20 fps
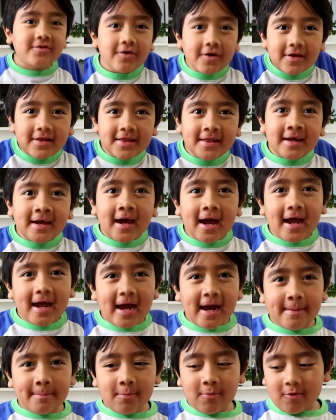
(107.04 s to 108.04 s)
Good thing I
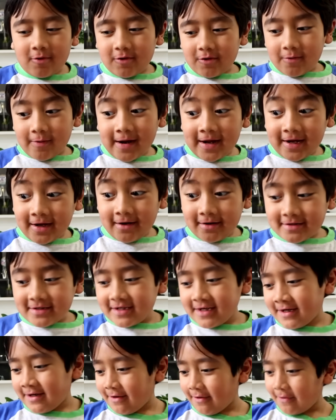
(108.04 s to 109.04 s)
have more
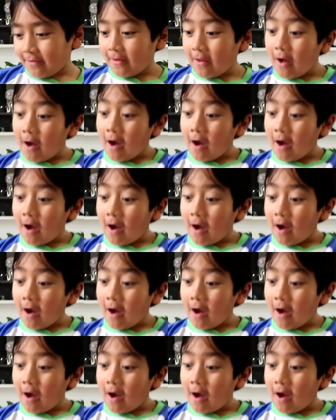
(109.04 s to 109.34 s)
crayons and a